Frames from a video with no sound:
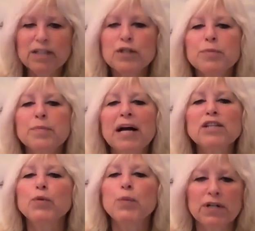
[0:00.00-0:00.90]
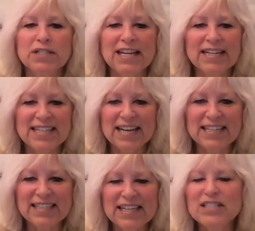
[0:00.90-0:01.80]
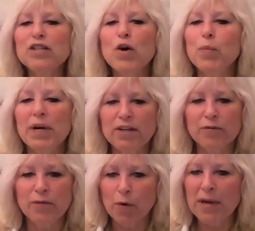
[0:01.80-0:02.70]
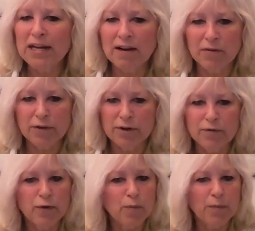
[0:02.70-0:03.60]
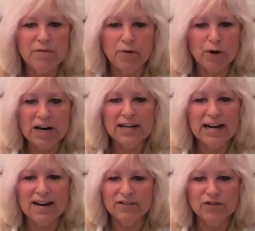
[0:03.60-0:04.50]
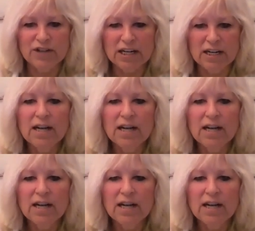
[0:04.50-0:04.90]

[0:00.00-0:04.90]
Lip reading: It's much worse than that. It's nobody from a foreign country.